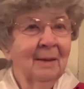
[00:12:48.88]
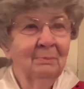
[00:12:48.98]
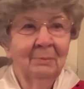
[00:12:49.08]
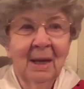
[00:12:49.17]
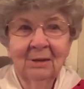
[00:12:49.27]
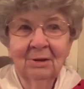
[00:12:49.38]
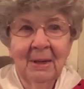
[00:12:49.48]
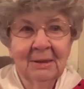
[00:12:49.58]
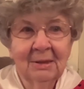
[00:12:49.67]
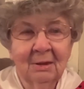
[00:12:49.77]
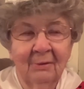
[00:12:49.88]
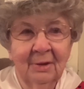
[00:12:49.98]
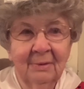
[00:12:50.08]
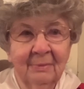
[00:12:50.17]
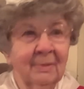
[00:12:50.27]
make the best of
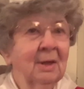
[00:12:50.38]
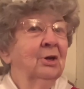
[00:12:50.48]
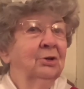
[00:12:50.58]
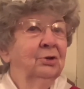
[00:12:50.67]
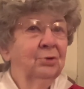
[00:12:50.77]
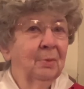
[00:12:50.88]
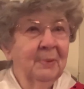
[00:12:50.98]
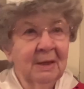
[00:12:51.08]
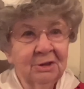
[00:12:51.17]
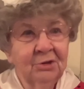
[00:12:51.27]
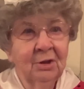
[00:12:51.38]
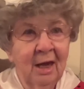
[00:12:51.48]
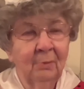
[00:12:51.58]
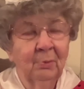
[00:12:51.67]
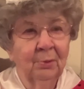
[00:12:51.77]
it. Do the best you
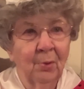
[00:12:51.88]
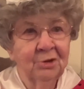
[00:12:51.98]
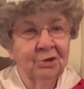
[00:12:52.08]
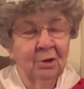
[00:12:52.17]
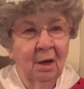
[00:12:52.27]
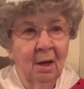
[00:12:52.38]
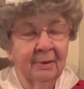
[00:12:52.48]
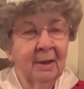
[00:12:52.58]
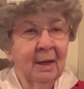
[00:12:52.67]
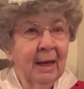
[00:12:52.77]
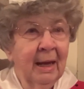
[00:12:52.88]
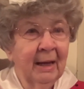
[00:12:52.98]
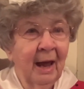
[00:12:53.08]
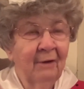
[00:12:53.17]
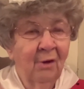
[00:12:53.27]
can with what you got.
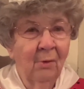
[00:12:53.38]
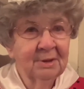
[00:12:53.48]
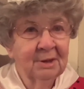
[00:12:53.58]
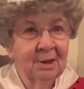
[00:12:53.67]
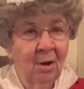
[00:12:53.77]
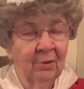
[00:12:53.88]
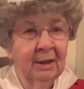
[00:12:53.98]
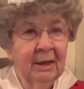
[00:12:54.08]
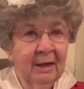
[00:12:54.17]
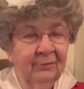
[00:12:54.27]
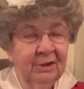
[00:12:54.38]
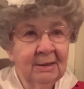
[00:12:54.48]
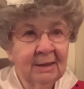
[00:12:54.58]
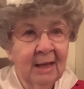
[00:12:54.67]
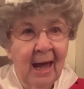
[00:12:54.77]
And I've always thought, if
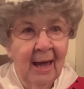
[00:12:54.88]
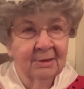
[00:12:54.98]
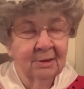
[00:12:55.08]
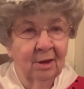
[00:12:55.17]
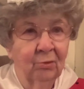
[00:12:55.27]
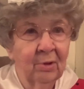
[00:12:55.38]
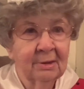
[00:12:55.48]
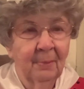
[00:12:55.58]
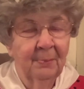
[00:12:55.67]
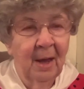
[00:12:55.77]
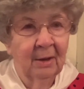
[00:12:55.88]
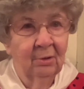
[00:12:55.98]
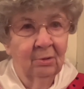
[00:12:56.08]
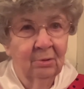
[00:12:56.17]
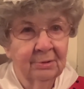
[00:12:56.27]
these guys that dress up like
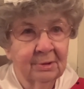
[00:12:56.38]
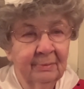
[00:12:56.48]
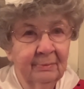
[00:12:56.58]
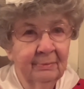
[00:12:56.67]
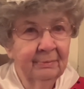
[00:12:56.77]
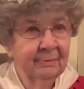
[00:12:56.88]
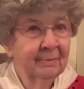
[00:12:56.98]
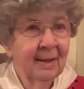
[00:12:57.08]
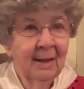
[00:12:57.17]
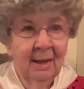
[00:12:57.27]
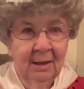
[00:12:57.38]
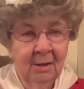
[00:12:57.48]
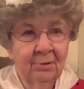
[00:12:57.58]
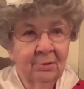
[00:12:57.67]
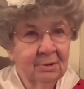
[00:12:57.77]
girls
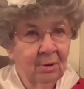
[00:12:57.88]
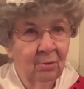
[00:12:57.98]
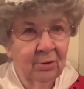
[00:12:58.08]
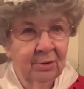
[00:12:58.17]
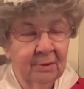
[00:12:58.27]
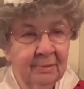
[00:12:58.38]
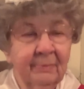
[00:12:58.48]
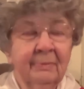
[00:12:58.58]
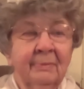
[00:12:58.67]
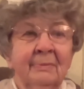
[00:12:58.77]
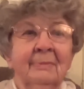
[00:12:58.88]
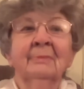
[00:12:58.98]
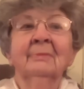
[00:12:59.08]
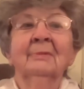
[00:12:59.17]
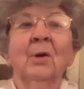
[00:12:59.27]
can look so good,
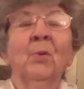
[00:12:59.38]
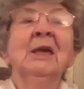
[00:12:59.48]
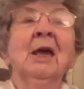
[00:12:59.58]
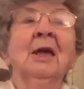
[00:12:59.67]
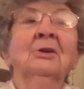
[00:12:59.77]
we can